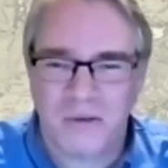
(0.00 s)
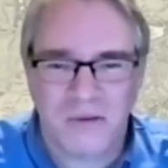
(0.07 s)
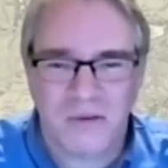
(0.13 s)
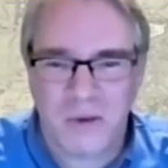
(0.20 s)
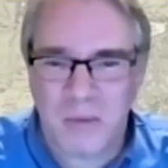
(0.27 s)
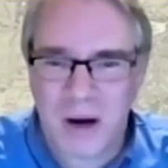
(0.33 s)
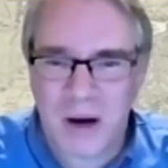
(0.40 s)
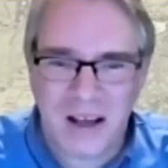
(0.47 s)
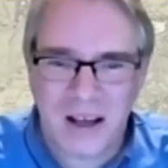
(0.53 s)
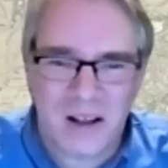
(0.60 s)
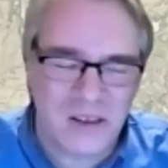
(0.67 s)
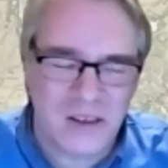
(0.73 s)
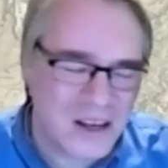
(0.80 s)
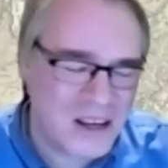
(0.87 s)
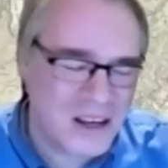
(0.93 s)
chase it
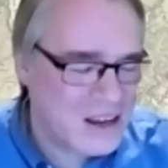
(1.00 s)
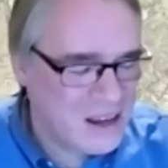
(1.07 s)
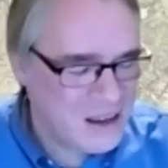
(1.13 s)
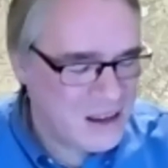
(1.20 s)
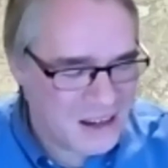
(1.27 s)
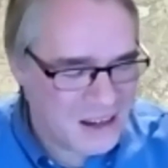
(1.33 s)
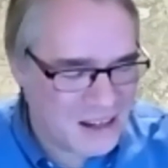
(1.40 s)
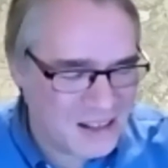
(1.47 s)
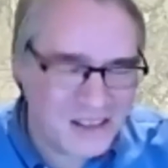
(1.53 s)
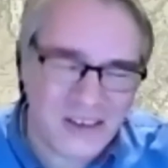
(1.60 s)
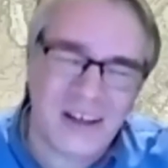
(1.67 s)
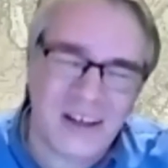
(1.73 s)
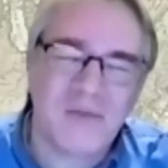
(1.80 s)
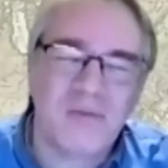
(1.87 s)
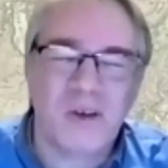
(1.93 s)
for miles.
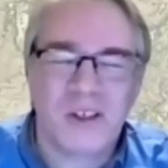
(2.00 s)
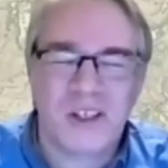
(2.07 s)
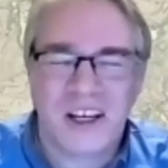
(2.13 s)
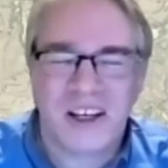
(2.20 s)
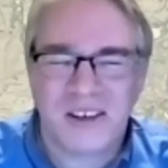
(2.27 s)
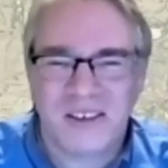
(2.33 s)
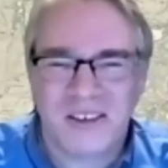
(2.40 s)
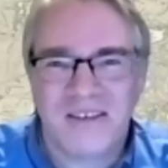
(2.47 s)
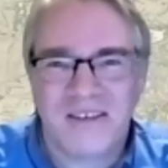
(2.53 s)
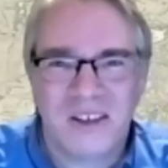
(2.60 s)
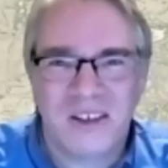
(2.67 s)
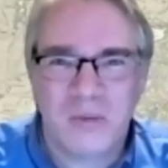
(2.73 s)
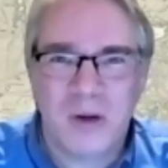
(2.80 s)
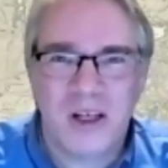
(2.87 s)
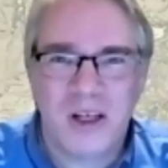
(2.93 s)
So I
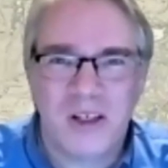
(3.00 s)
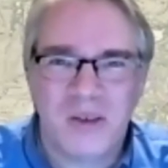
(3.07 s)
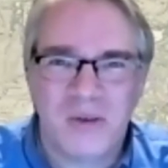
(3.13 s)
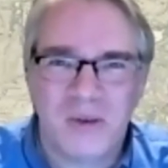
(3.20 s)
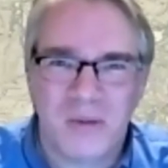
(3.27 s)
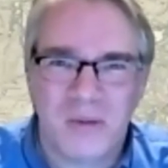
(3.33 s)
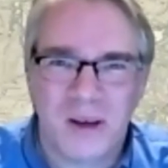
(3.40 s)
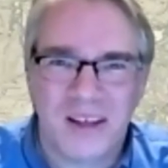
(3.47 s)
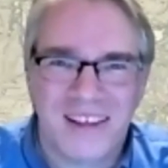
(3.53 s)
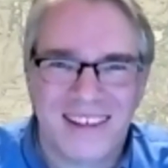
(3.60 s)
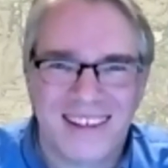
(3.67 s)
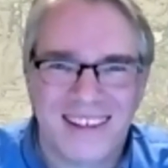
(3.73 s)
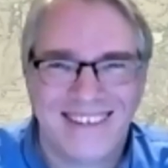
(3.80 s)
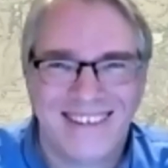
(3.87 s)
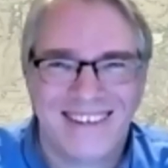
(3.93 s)
appreciate your
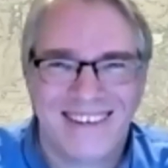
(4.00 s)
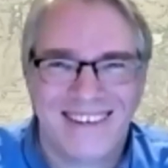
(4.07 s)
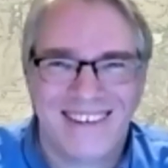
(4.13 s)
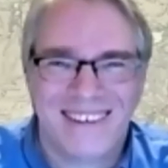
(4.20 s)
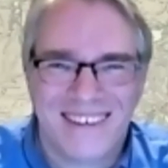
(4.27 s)
patience with me.